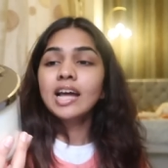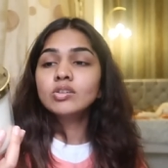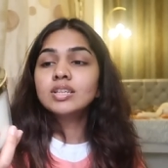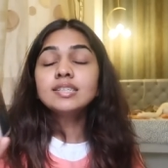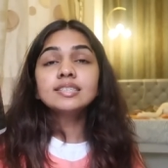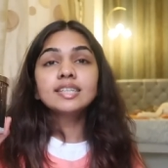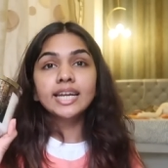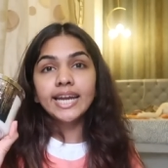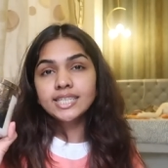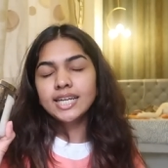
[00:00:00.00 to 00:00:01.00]
Now this
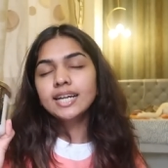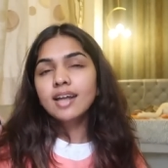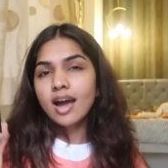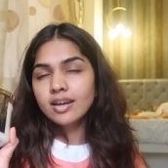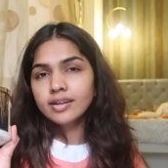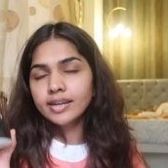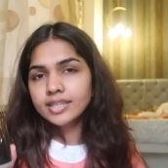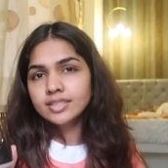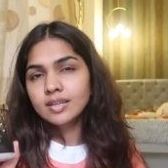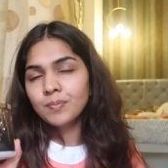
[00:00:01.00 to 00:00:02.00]
range, entire
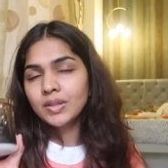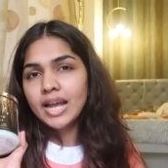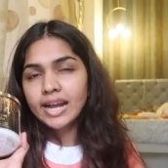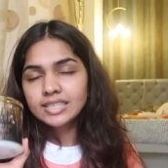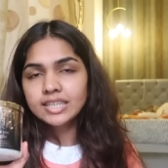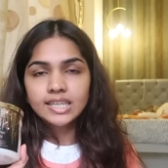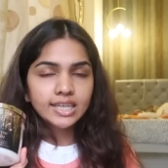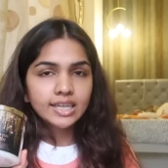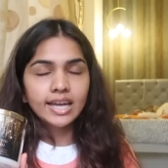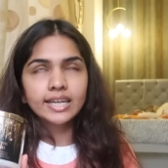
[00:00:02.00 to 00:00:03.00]
range, is something I actually
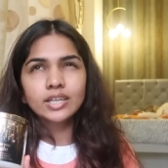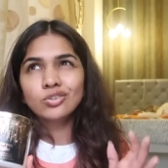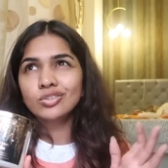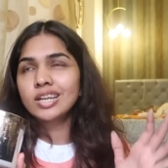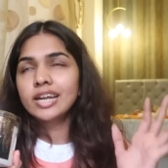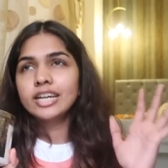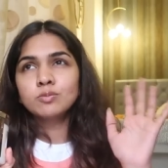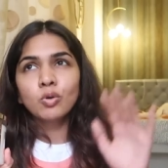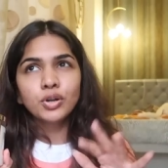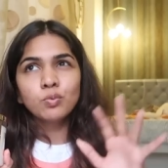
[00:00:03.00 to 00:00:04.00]
really like. Into the
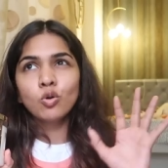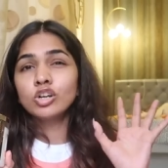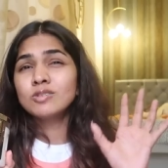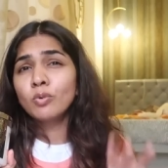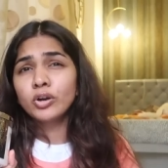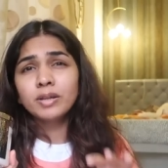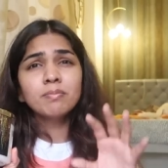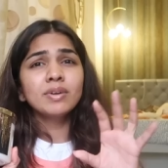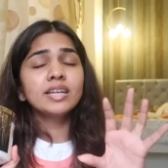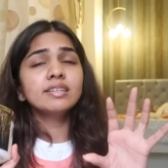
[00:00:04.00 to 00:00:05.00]
Nights body wash, body
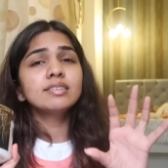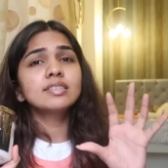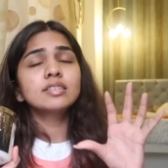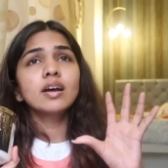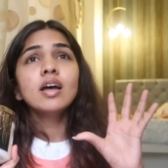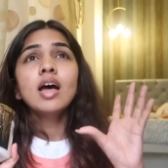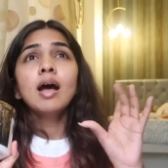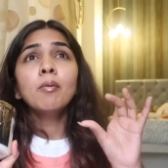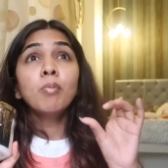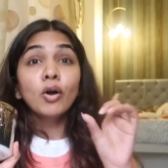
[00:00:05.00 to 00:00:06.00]
mist,
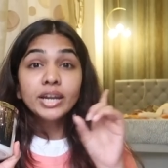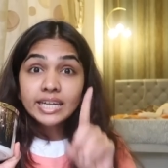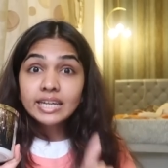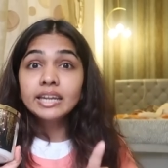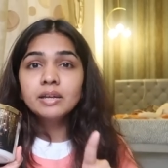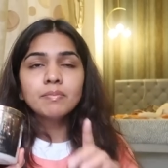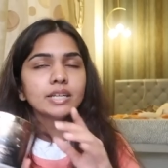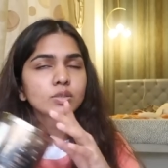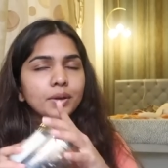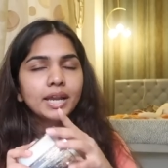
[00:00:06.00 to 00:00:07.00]
body cream
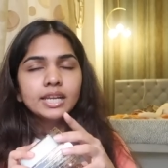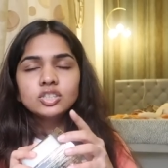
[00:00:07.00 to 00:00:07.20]
as well.